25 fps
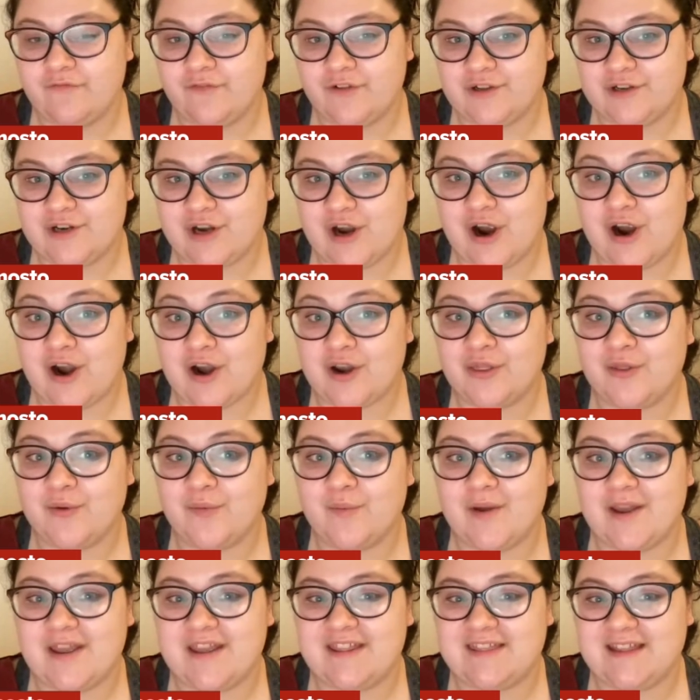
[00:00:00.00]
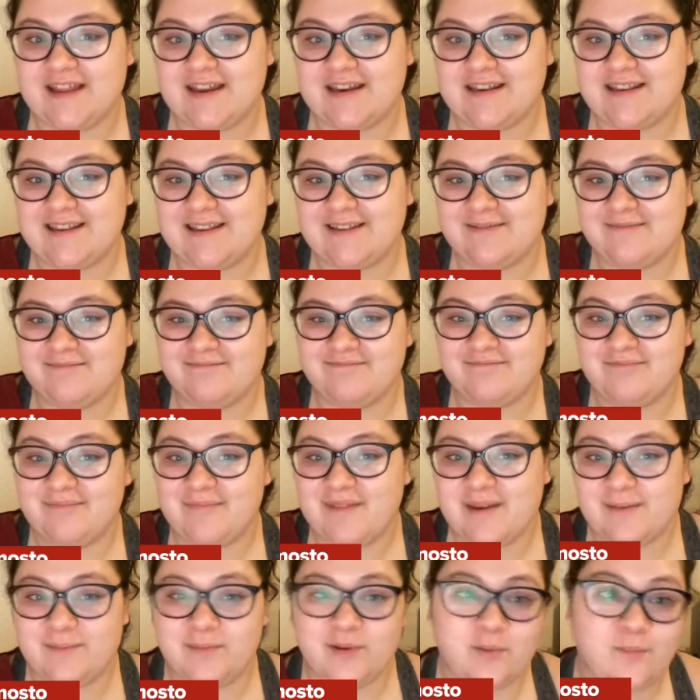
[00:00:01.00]
Vladar the way that he
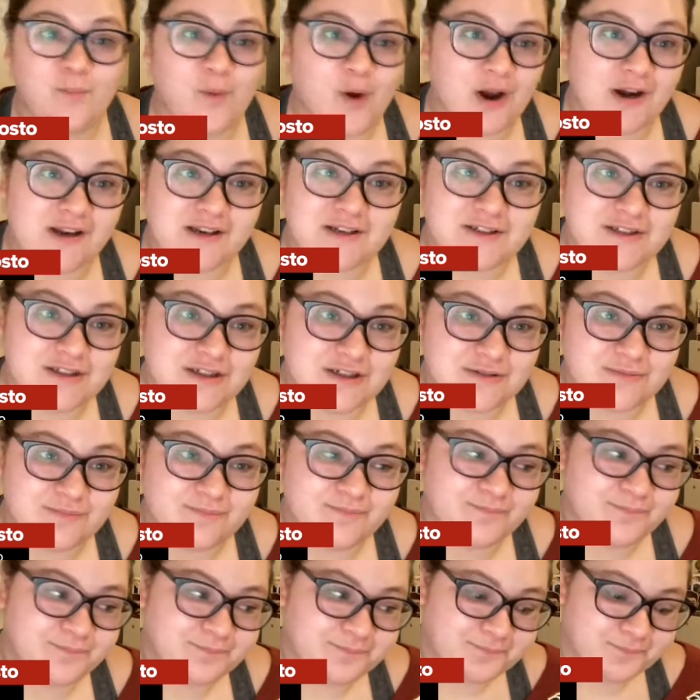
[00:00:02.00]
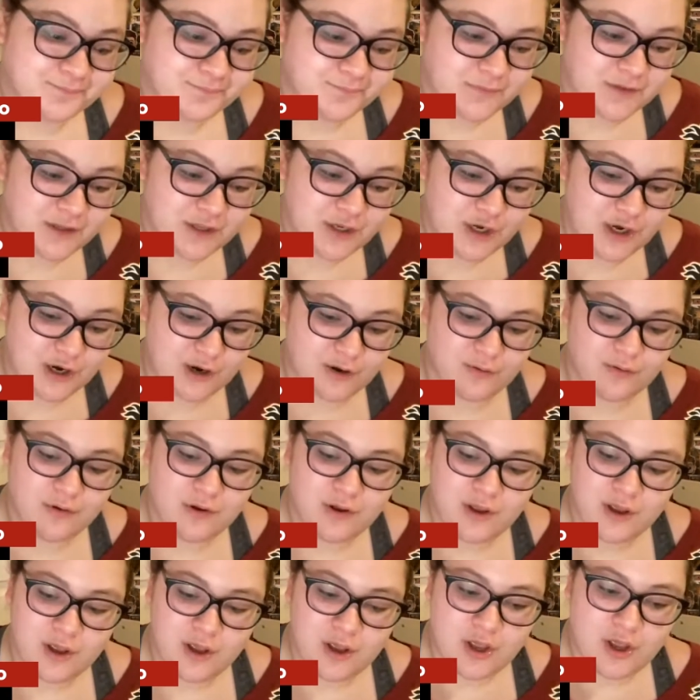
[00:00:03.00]
maybe wanted to. You
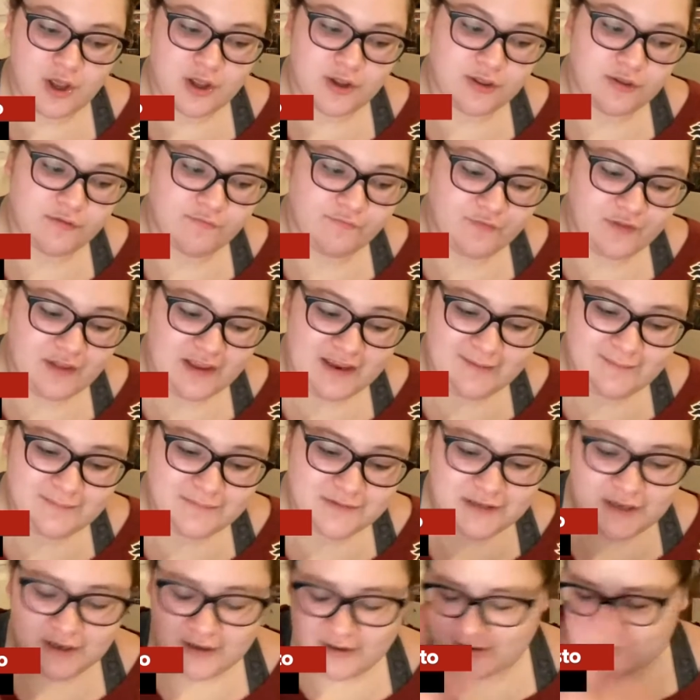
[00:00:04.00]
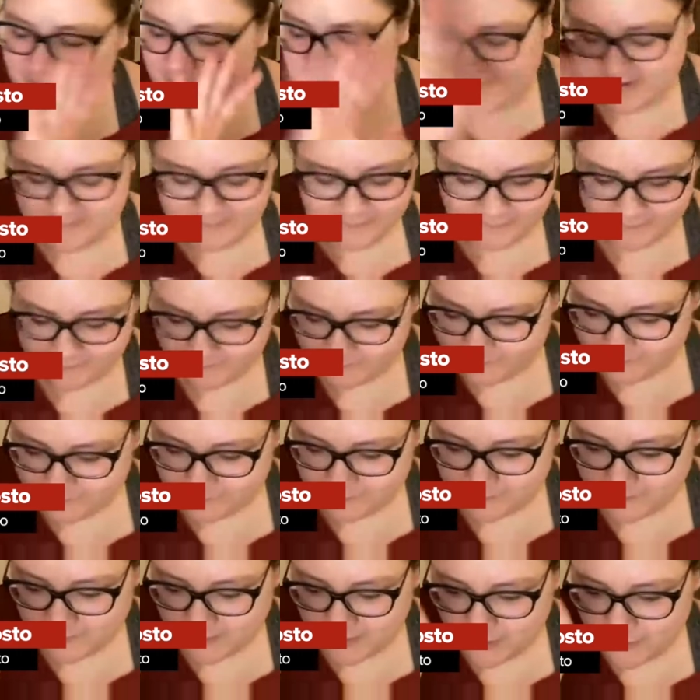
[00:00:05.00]
know, the Flames, okay,
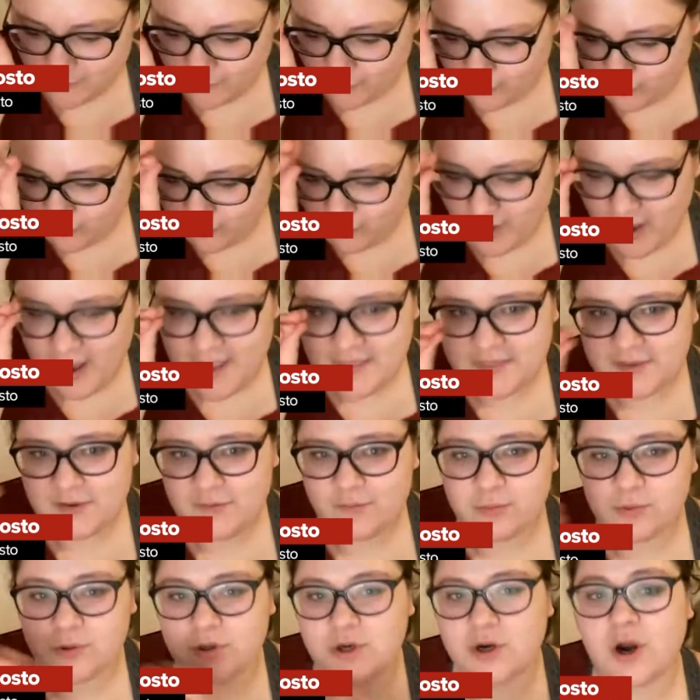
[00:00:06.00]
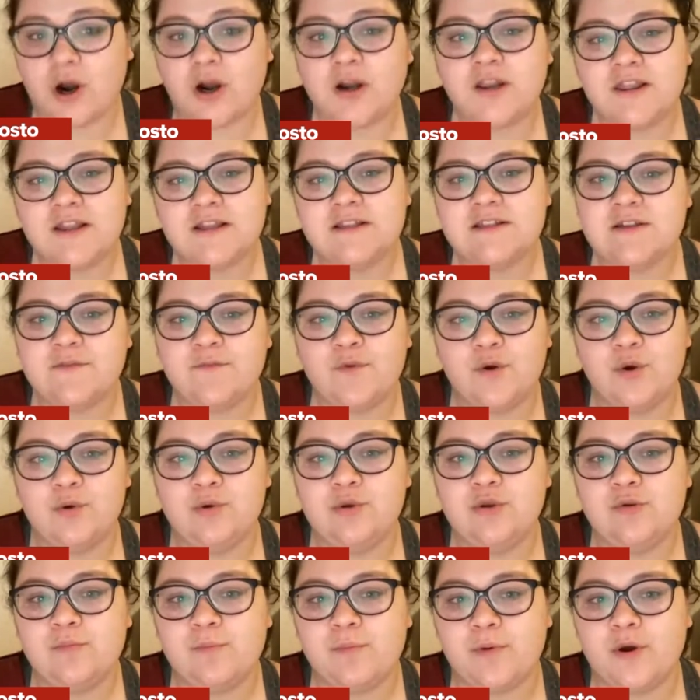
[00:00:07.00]
I think regardless of
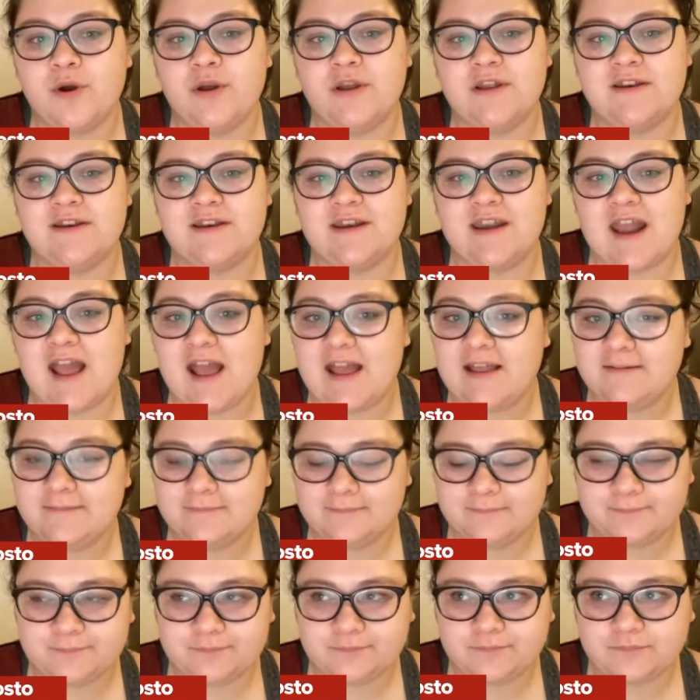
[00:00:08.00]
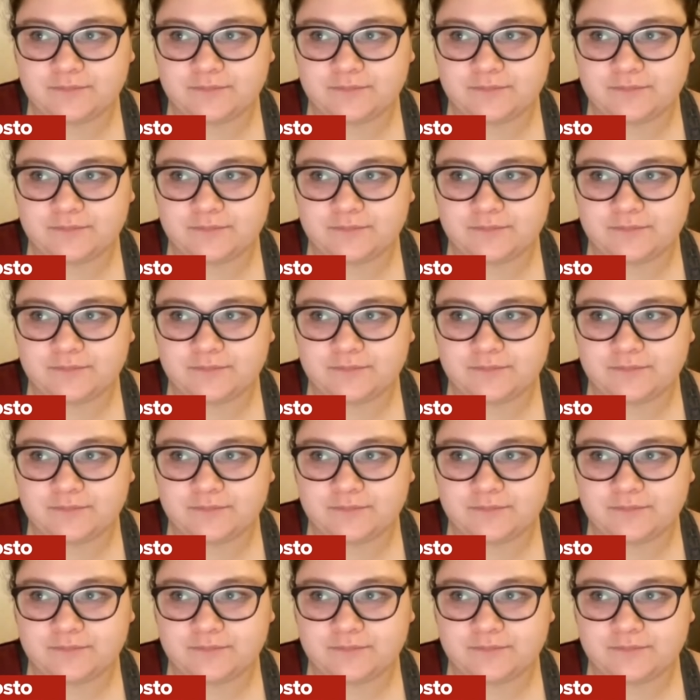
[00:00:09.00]
who you put in net